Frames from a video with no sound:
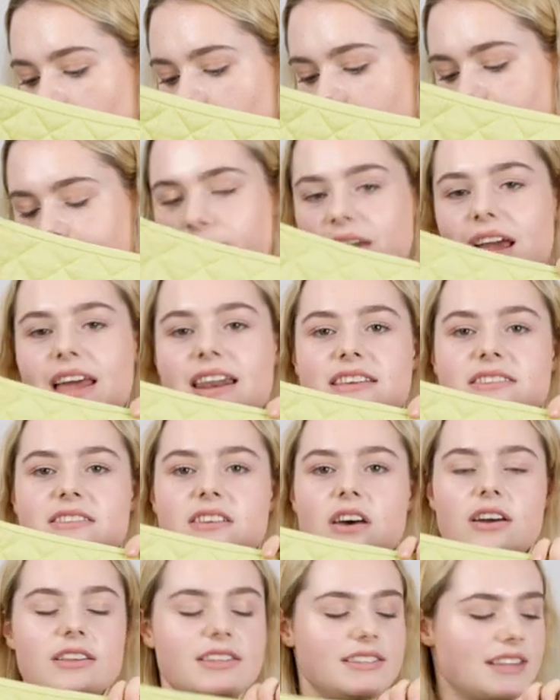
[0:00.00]
And
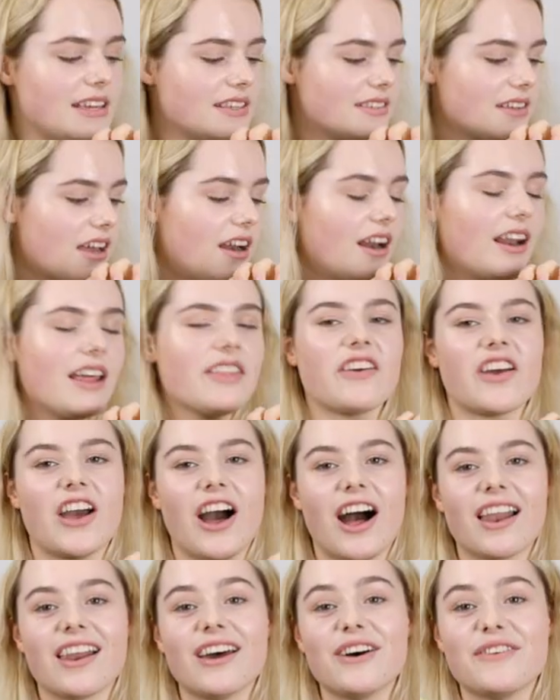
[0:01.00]
it's, I'd say it's kind of like the
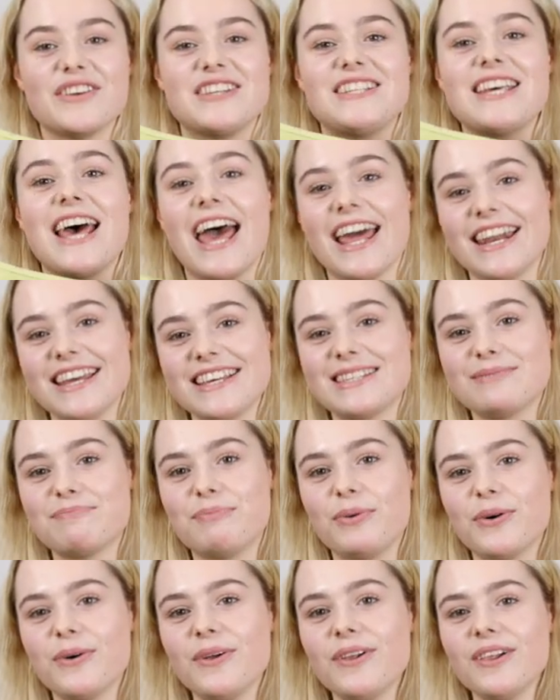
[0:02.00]
color of a tennis
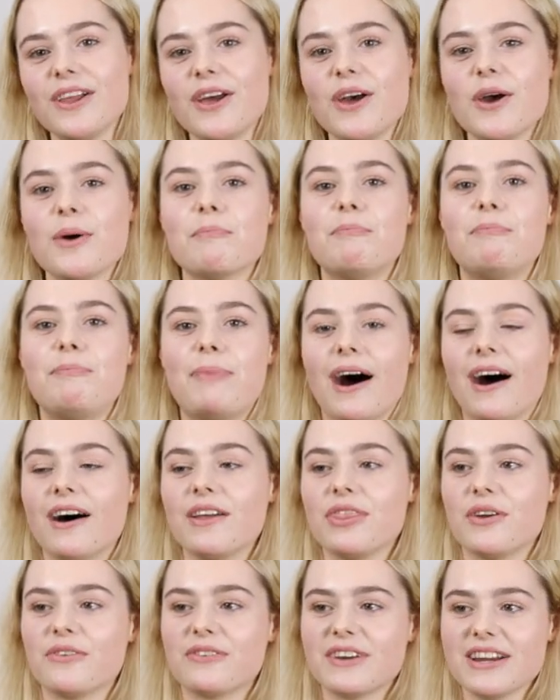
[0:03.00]
ball,
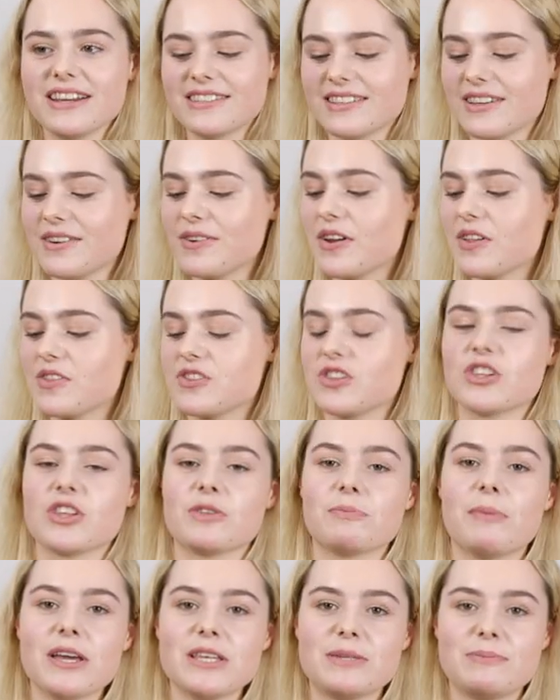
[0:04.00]
but the reason
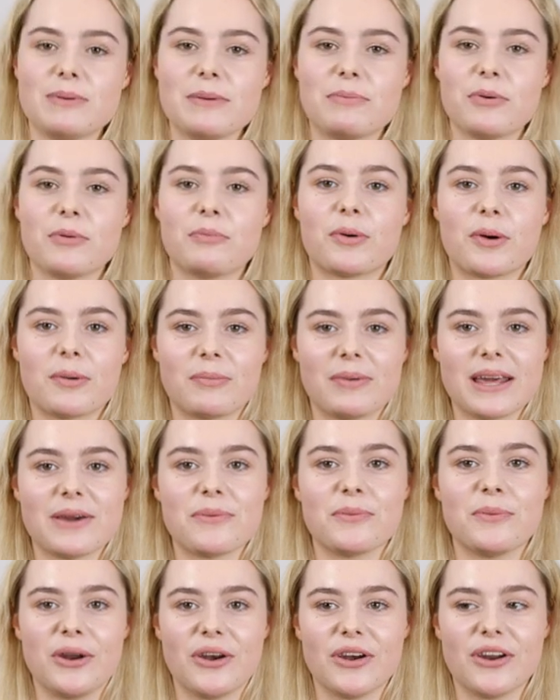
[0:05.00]
most people probably
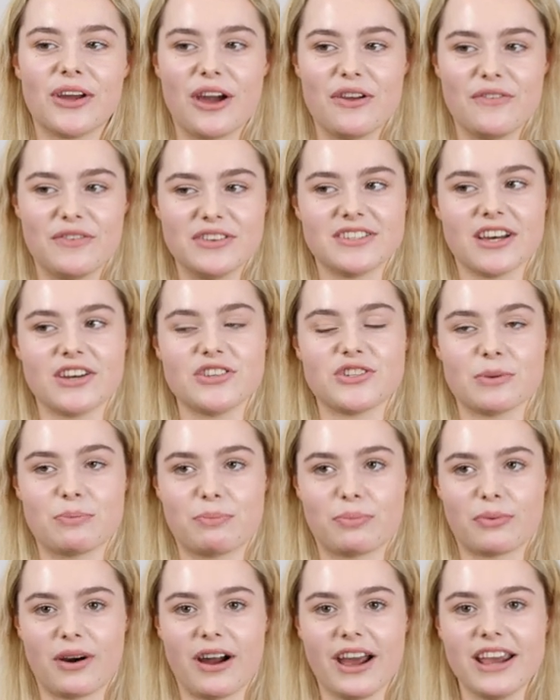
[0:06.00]
wouldn't go for such a
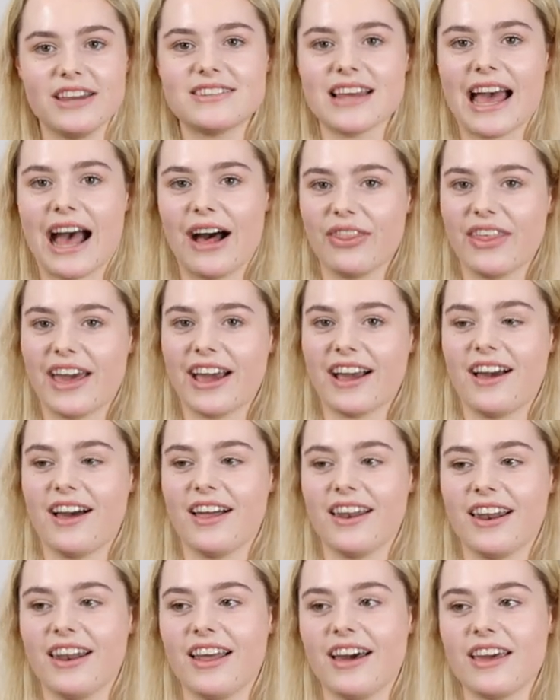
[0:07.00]
bright out there
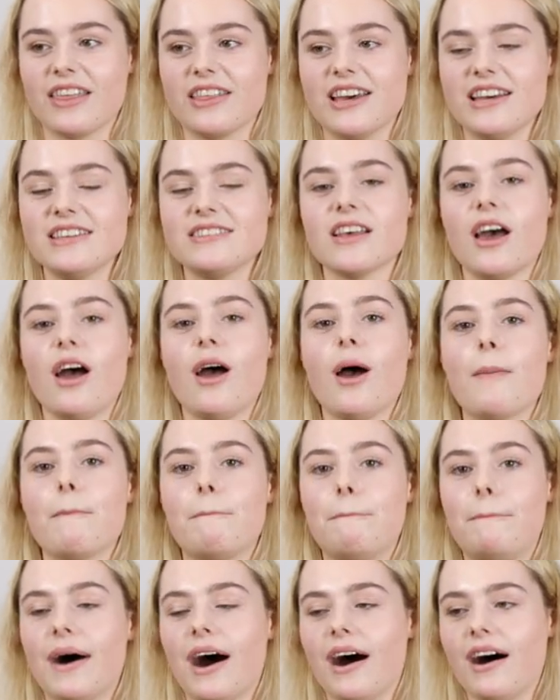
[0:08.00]
color like this,
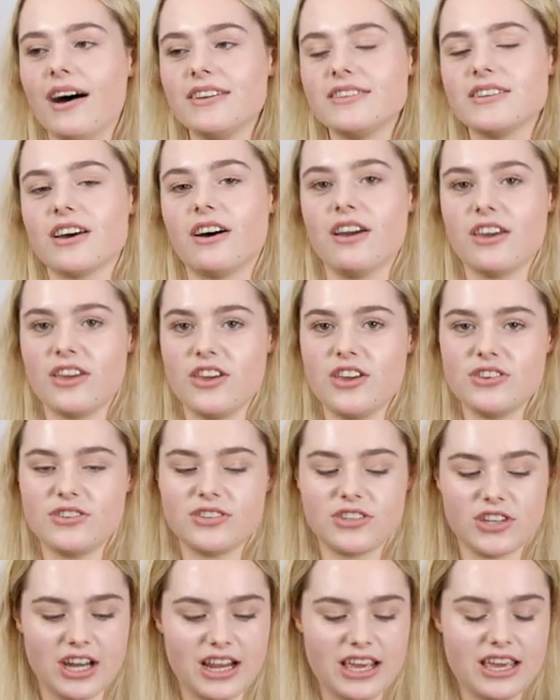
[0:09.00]
but I
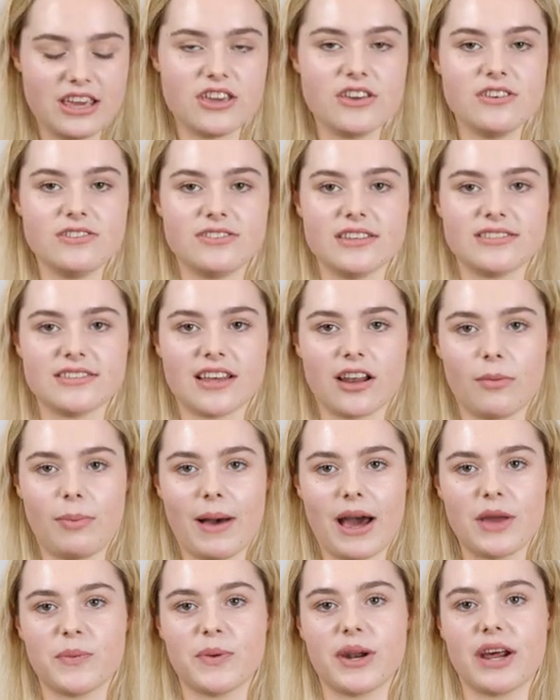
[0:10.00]
usually use the saddle
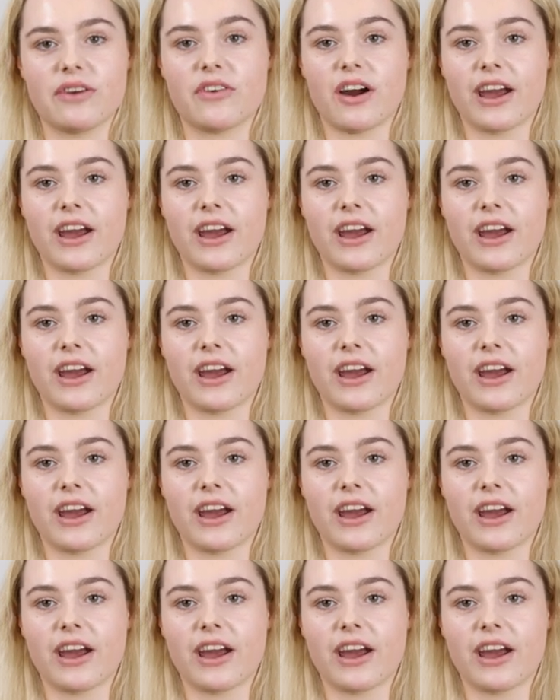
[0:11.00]
pad when I